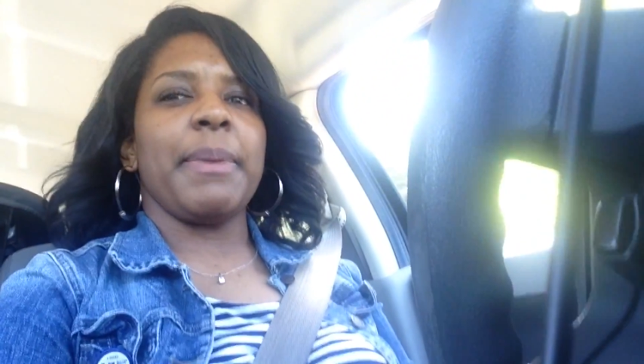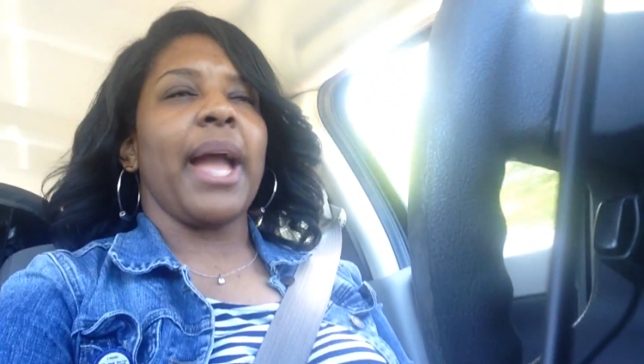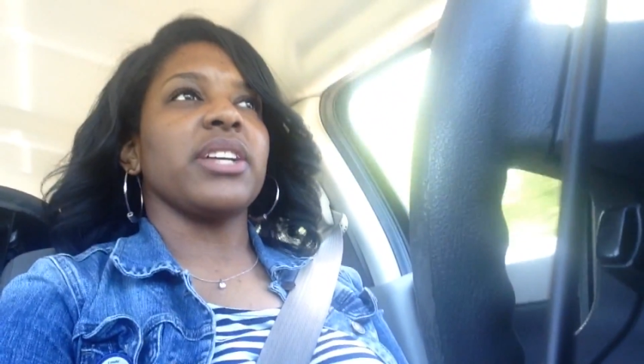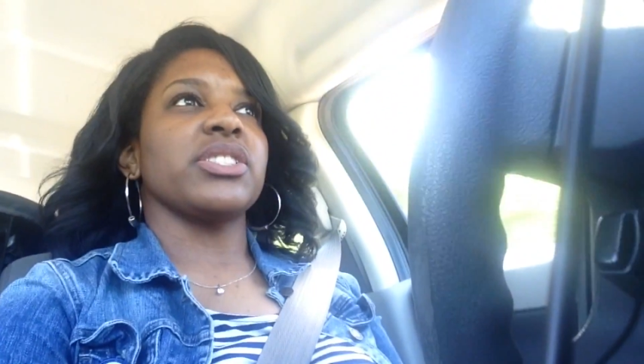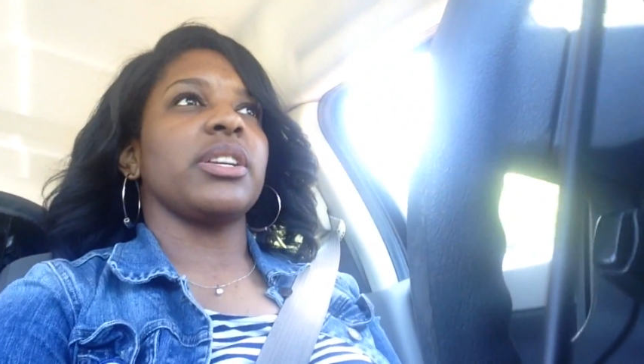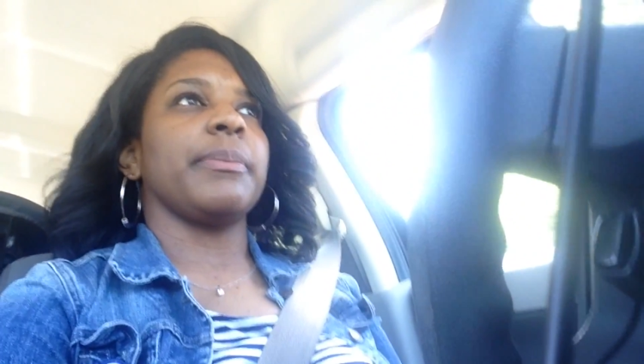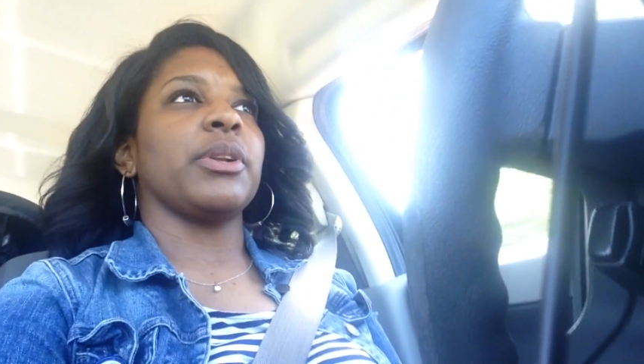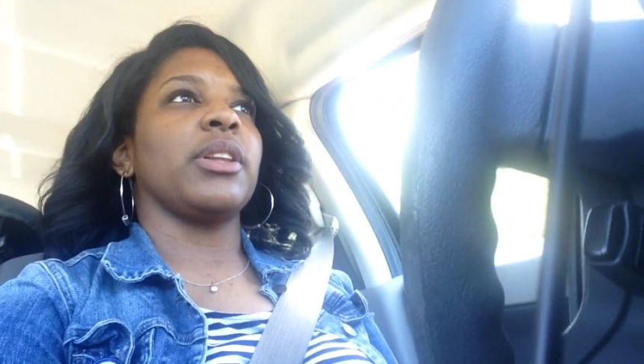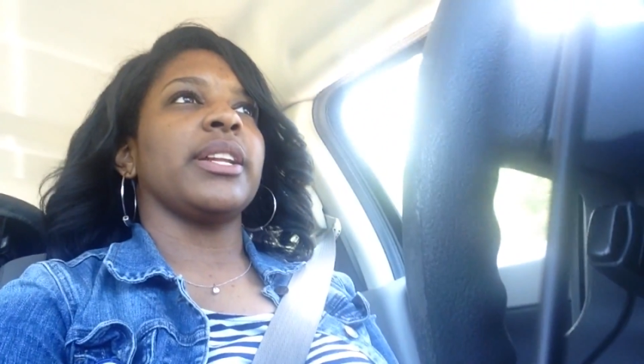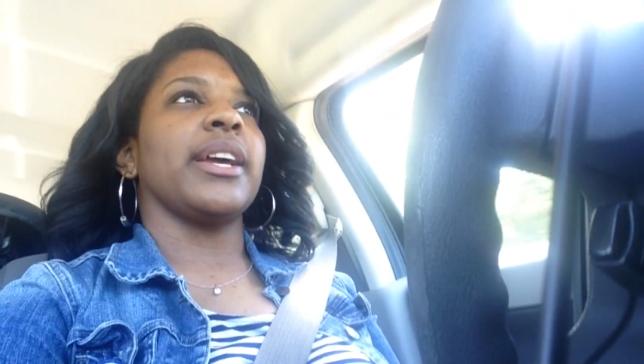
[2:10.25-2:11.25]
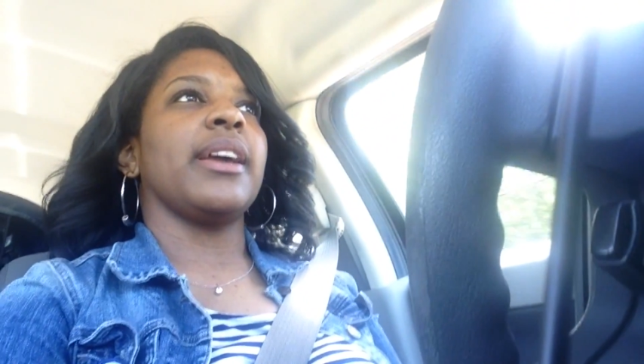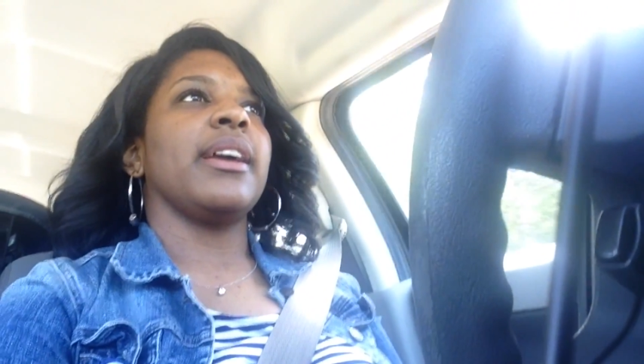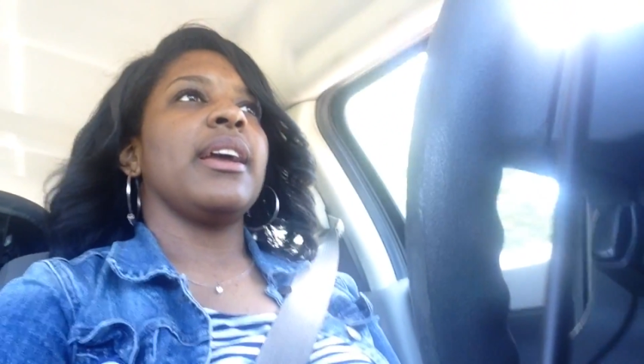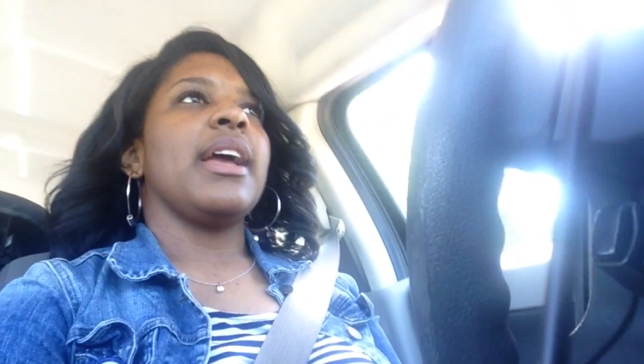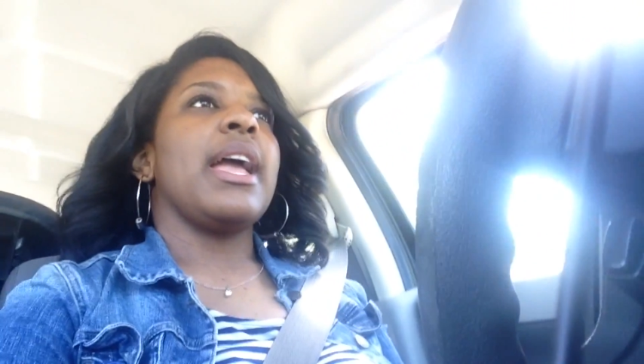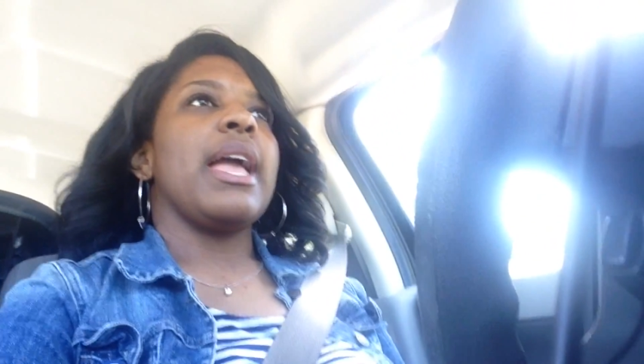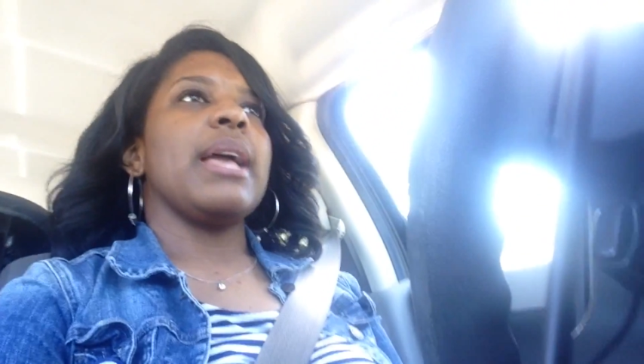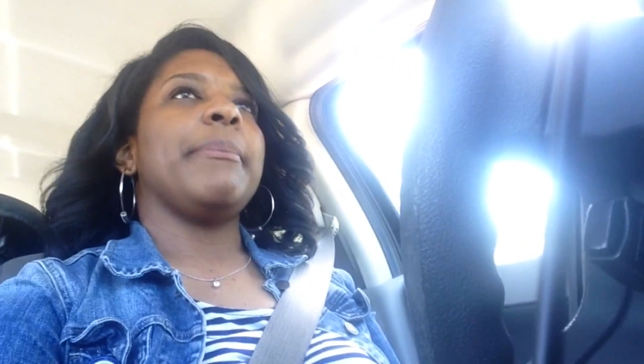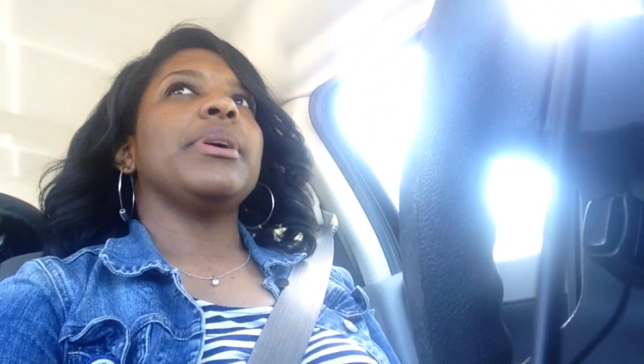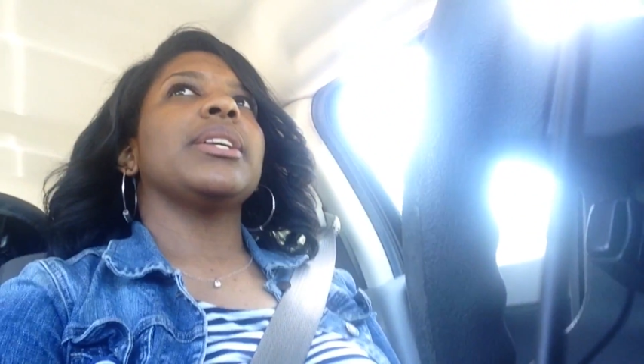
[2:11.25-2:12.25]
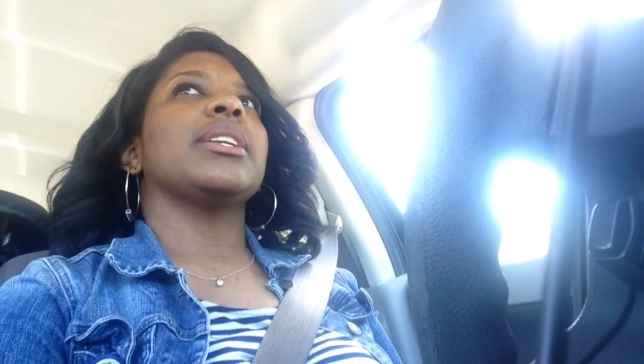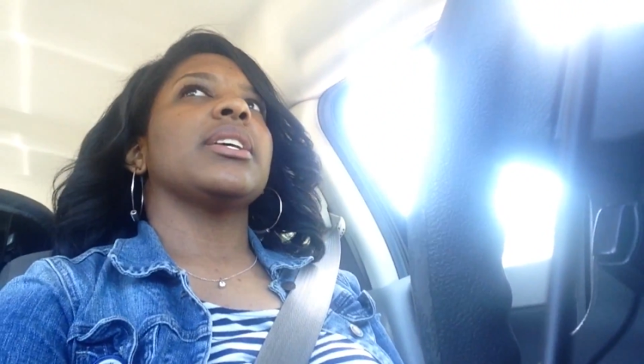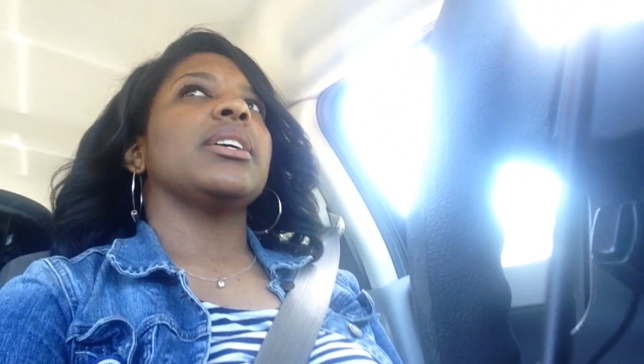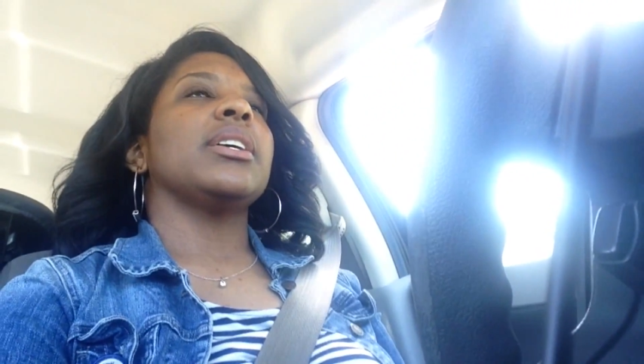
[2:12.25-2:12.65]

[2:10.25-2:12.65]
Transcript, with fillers: packages it up and all of that and put it